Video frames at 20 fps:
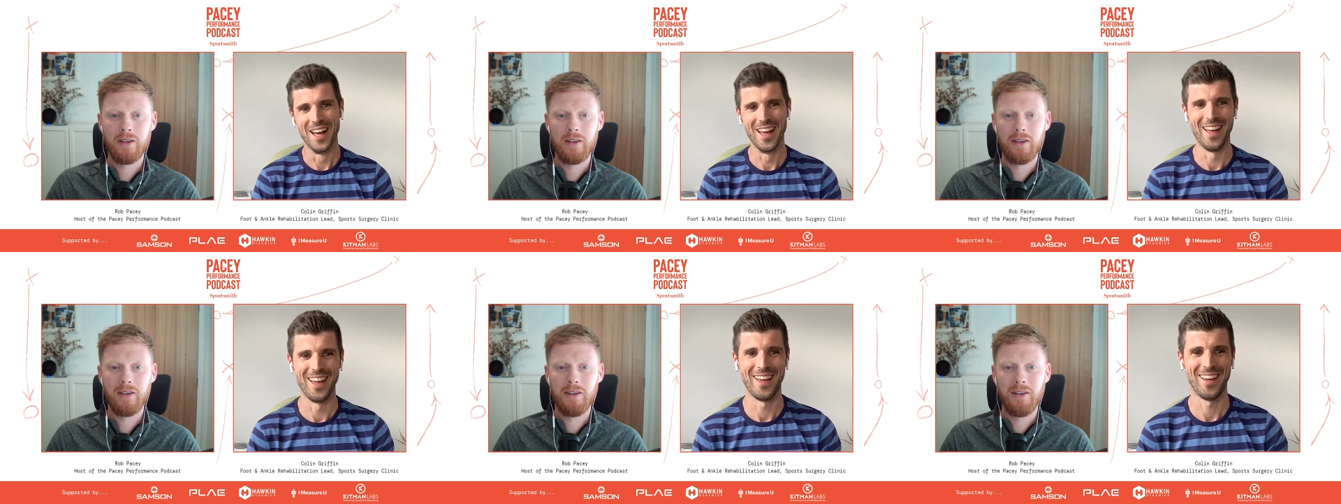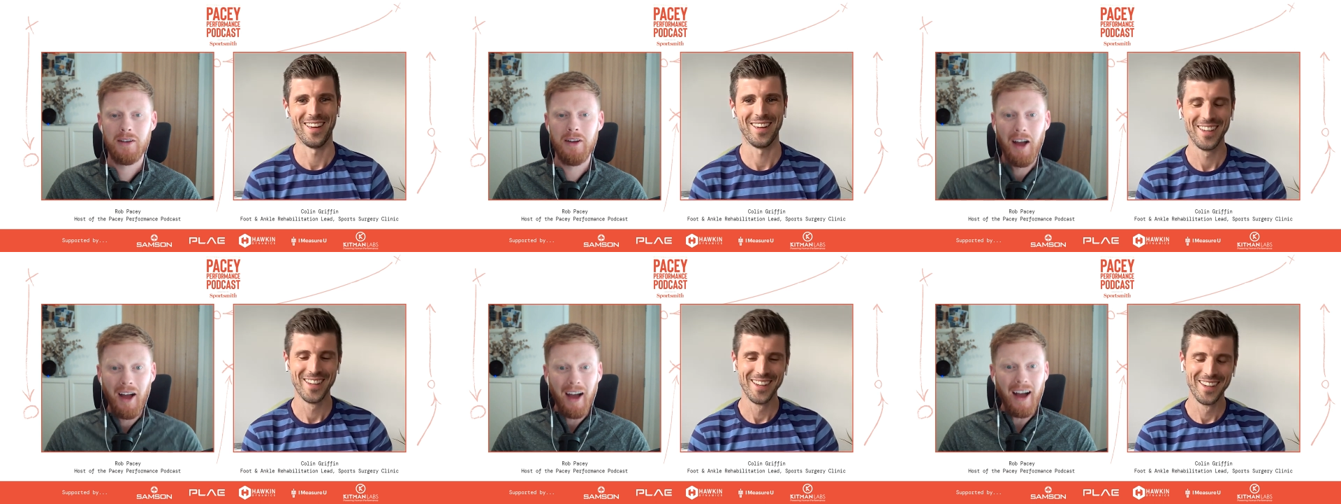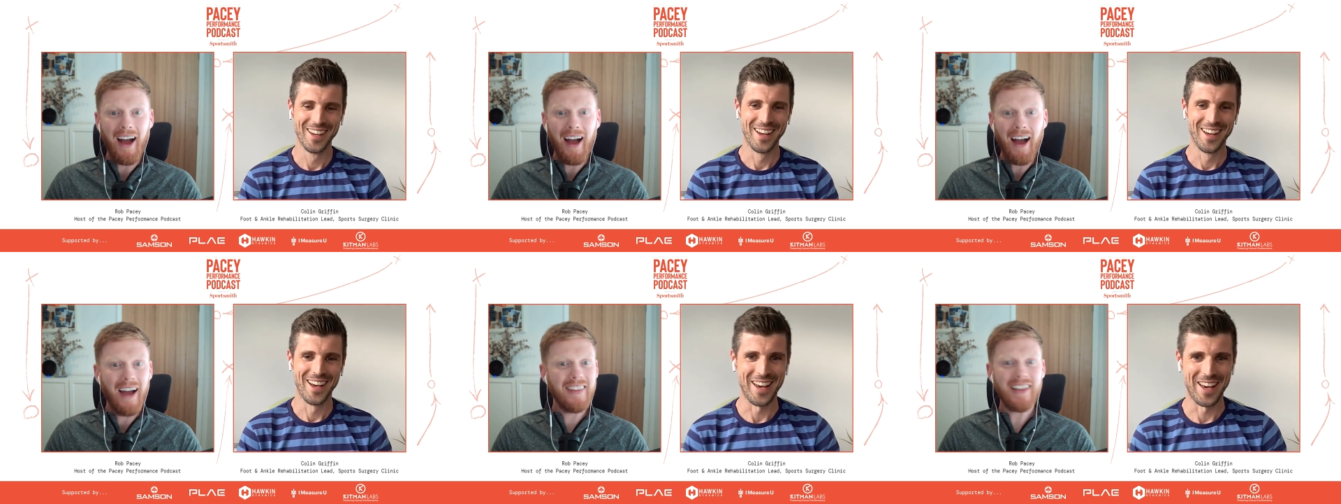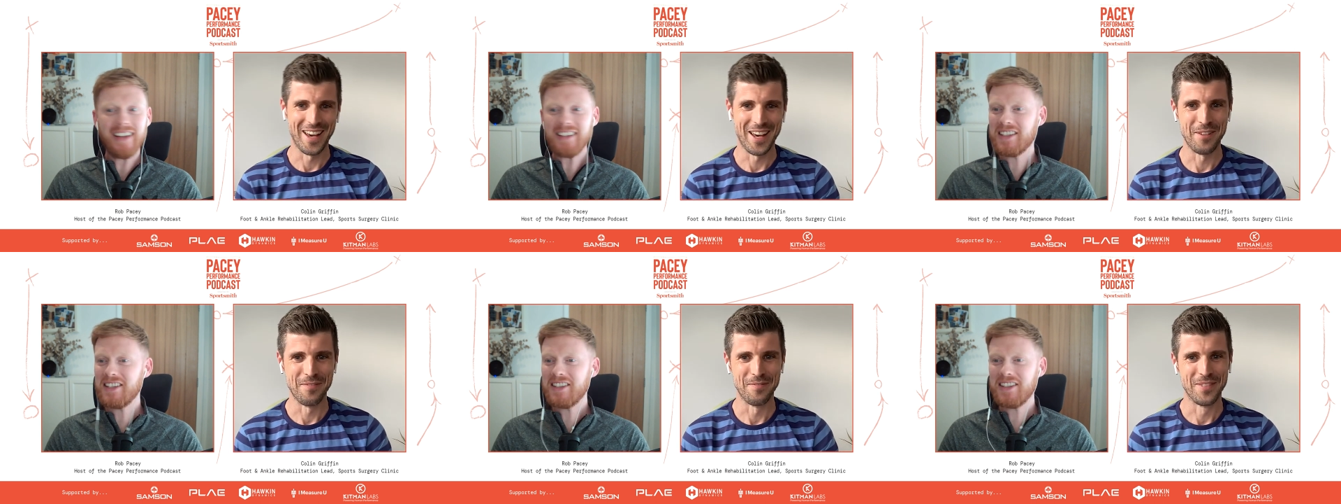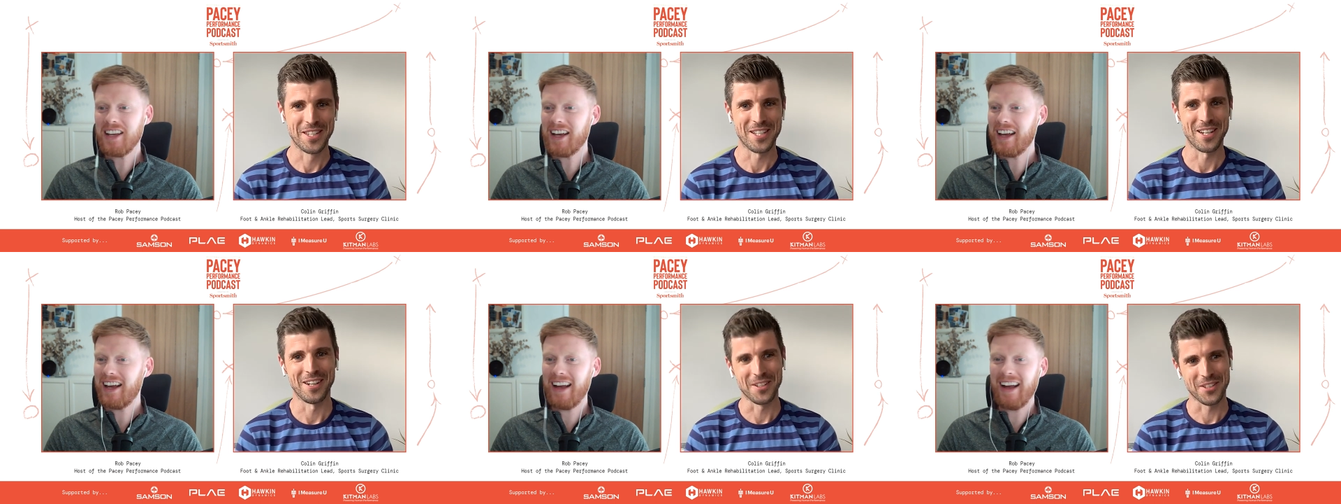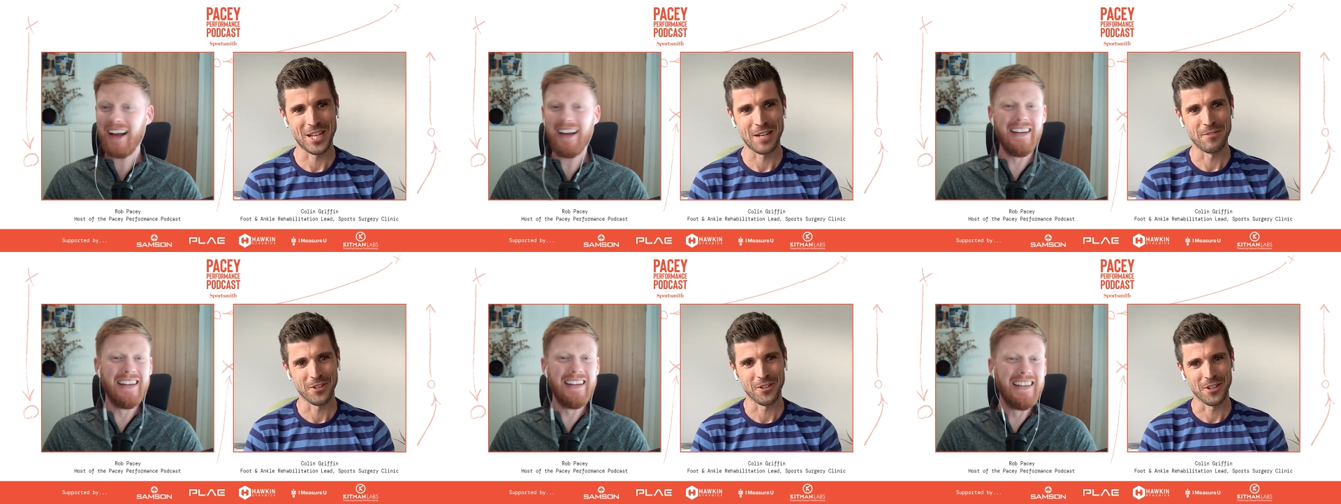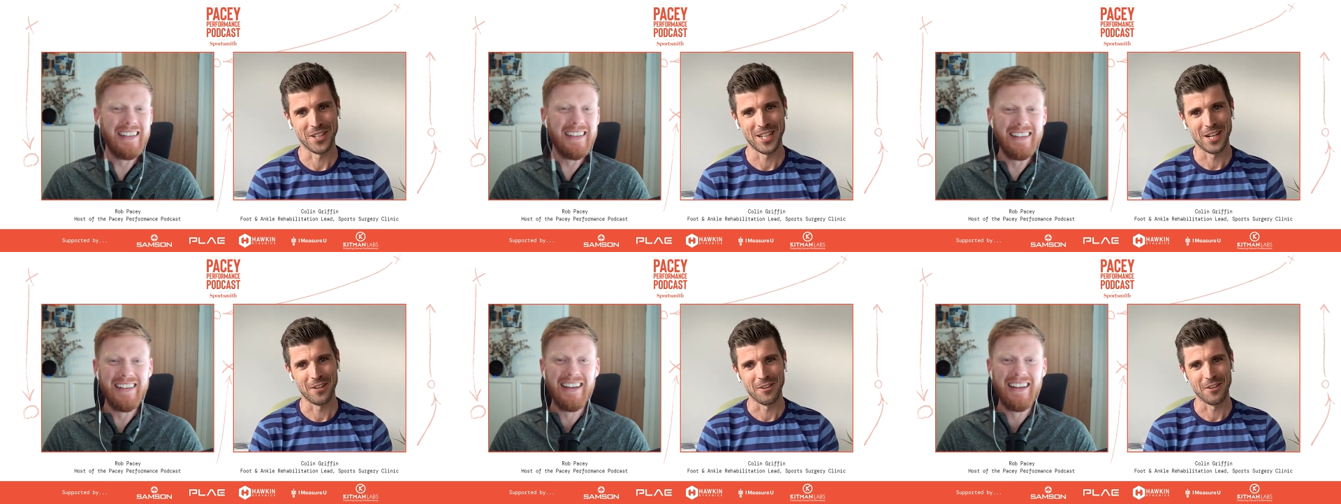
Speaker 1: um, it's a long time ago